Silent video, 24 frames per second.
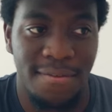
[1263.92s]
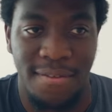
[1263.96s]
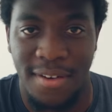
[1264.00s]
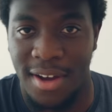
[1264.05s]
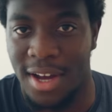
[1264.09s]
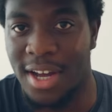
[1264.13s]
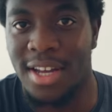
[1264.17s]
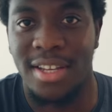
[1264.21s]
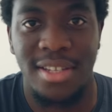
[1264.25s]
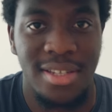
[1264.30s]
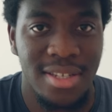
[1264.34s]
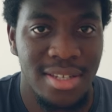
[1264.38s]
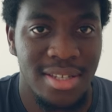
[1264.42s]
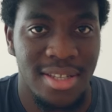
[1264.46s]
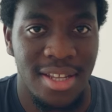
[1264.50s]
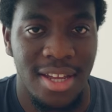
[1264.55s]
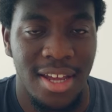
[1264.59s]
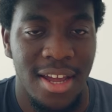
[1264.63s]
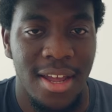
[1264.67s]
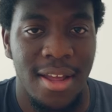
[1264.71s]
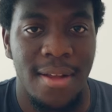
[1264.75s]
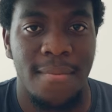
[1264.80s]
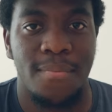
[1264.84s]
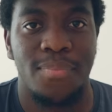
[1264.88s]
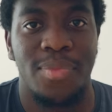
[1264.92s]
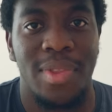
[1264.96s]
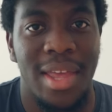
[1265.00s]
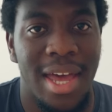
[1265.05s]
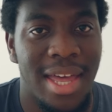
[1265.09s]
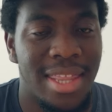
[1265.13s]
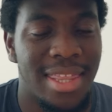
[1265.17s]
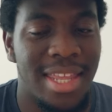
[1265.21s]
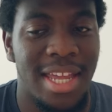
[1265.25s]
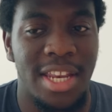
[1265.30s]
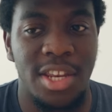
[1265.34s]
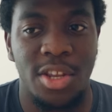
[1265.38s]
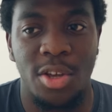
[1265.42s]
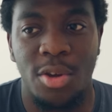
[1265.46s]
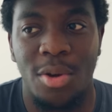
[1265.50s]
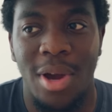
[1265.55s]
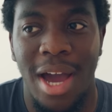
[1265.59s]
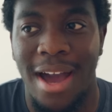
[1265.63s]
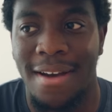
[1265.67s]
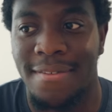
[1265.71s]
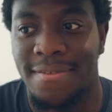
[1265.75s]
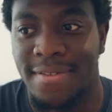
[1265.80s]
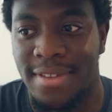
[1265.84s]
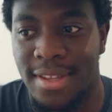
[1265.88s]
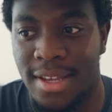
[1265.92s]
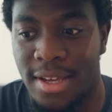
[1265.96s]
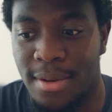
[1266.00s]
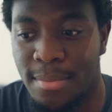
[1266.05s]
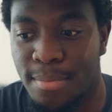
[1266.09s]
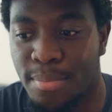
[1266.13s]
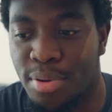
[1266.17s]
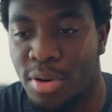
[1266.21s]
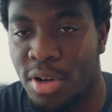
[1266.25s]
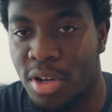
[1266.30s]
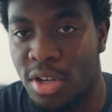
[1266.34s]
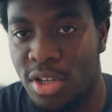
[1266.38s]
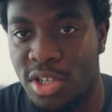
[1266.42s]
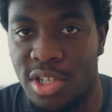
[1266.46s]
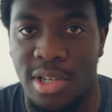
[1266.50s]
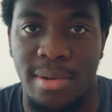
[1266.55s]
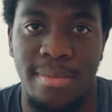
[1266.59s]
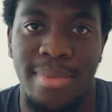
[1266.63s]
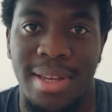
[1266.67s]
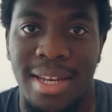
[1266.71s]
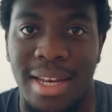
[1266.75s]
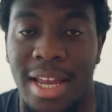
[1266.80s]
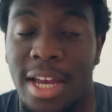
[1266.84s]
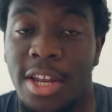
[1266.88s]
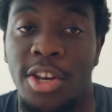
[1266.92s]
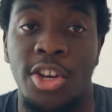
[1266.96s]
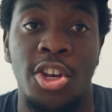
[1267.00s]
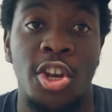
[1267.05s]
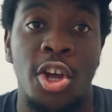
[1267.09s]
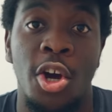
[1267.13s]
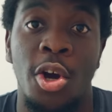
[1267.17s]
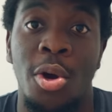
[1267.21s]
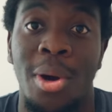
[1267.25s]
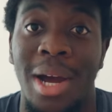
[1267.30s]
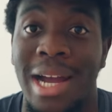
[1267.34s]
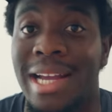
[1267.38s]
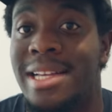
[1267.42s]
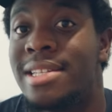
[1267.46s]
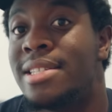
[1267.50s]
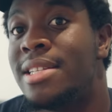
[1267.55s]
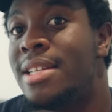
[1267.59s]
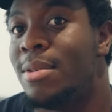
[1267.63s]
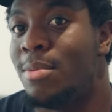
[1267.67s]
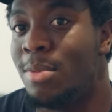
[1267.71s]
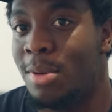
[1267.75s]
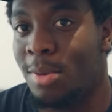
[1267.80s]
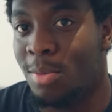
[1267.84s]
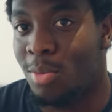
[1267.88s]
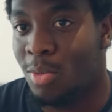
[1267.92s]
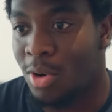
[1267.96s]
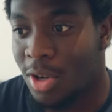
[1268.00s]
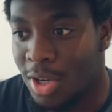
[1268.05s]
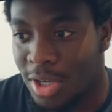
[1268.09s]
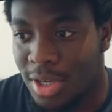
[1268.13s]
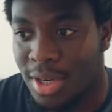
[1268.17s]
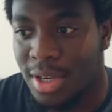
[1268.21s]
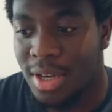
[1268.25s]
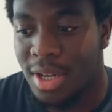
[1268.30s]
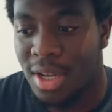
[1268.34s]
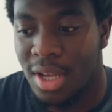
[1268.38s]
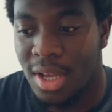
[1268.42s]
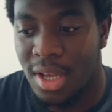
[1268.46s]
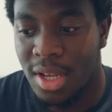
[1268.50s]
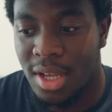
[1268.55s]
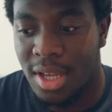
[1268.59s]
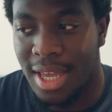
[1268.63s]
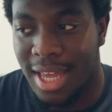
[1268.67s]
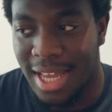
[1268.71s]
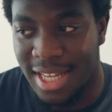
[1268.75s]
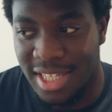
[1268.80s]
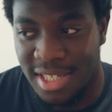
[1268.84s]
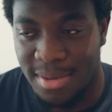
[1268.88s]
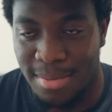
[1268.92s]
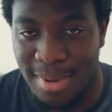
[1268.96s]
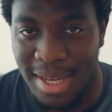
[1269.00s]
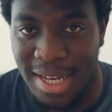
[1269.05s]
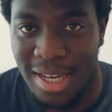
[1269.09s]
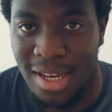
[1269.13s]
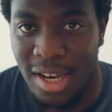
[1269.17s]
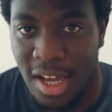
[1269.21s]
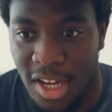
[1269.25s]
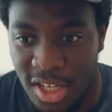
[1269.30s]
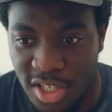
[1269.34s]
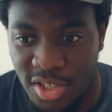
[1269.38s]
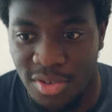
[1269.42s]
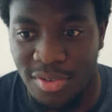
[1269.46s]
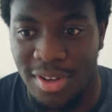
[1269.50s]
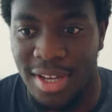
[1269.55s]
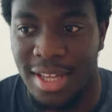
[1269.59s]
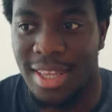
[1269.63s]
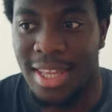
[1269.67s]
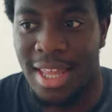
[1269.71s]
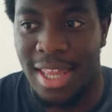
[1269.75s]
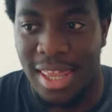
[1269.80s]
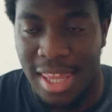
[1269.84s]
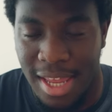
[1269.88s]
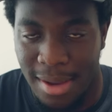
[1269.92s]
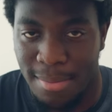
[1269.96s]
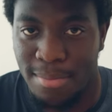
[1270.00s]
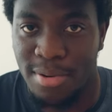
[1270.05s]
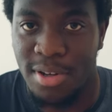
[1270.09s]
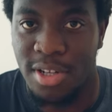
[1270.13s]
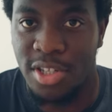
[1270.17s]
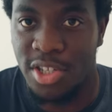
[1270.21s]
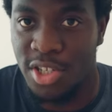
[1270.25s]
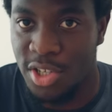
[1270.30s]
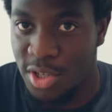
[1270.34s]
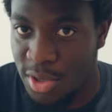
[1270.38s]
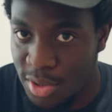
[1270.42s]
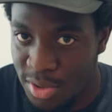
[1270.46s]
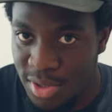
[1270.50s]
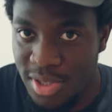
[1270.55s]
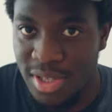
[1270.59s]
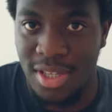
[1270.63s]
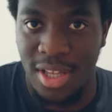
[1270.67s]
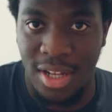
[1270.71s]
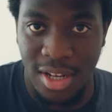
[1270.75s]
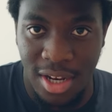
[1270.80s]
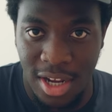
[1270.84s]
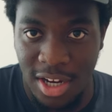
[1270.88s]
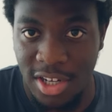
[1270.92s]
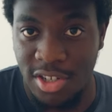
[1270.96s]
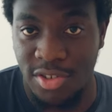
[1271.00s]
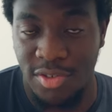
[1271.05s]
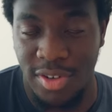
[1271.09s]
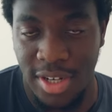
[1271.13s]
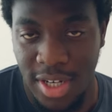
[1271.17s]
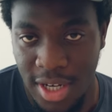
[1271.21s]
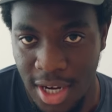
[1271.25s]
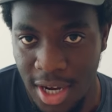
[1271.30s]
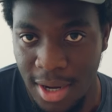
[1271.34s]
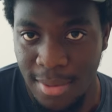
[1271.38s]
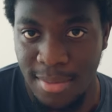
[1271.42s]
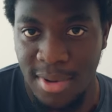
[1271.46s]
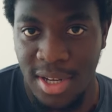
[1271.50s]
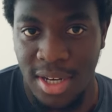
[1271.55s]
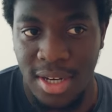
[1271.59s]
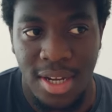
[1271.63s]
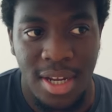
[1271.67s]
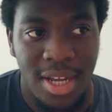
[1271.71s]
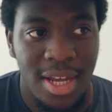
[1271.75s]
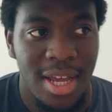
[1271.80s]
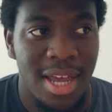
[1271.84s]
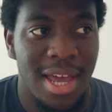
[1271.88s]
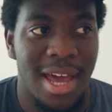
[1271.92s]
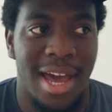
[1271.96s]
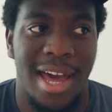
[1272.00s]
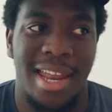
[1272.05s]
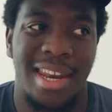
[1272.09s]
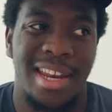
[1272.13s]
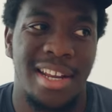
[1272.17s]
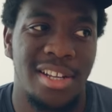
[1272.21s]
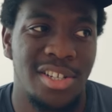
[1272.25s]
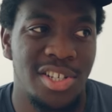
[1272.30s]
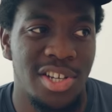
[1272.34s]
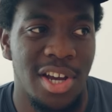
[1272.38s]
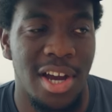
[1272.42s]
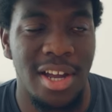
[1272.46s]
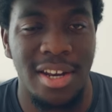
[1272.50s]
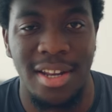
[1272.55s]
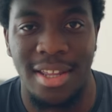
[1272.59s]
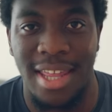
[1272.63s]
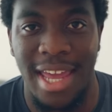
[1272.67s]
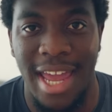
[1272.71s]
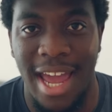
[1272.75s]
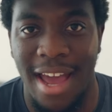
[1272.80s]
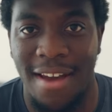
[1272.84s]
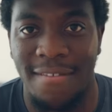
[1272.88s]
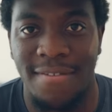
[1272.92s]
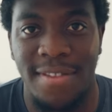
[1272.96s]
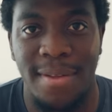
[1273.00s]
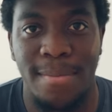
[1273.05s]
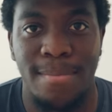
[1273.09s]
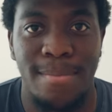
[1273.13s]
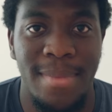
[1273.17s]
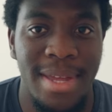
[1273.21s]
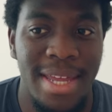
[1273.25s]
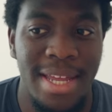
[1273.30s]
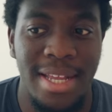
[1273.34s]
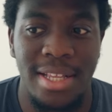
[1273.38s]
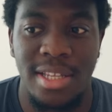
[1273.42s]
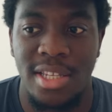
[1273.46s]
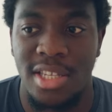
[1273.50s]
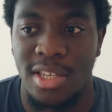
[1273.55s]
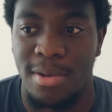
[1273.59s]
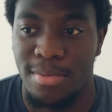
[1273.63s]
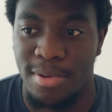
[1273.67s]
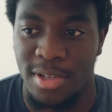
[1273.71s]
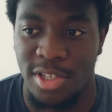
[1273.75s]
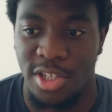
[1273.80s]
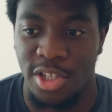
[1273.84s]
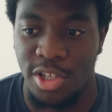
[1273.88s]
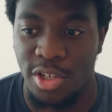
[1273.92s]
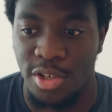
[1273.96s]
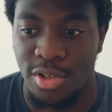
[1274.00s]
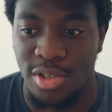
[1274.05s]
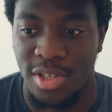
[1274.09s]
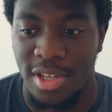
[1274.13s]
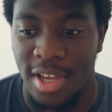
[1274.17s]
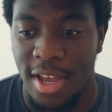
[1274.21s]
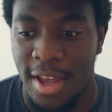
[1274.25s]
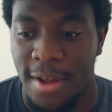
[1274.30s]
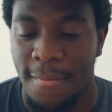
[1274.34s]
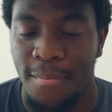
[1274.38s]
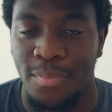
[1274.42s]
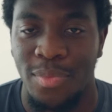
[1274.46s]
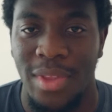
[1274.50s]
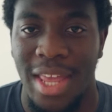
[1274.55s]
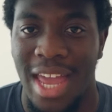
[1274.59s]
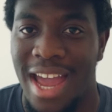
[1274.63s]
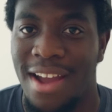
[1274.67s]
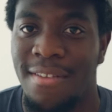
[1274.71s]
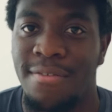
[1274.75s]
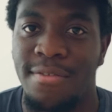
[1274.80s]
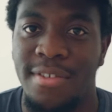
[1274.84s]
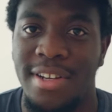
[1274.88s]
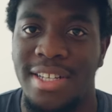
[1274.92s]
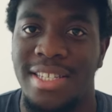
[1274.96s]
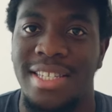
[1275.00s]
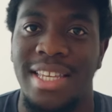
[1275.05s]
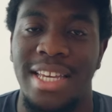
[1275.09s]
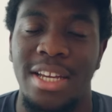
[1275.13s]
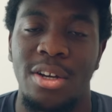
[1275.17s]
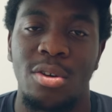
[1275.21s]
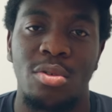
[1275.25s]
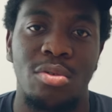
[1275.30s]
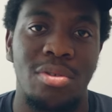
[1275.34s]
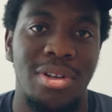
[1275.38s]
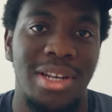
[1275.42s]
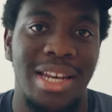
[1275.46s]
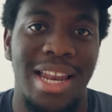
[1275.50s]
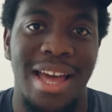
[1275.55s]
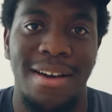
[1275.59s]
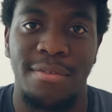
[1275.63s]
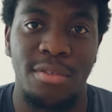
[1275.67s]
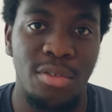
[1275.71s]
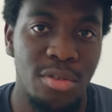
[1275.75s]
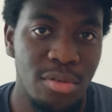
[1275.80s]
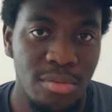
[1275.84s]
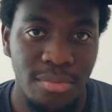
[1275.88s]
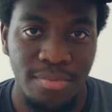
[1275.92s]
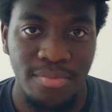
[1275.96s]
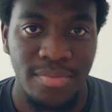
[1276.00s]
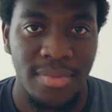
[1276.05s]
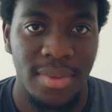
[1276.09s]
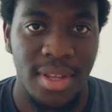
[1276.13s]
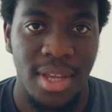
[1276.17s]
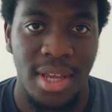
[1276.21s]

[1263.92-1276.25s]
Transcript: first and then you have to push and be like no actually we want it to be luxury and then they produce the luxury garment and in China they have the means to produce every single level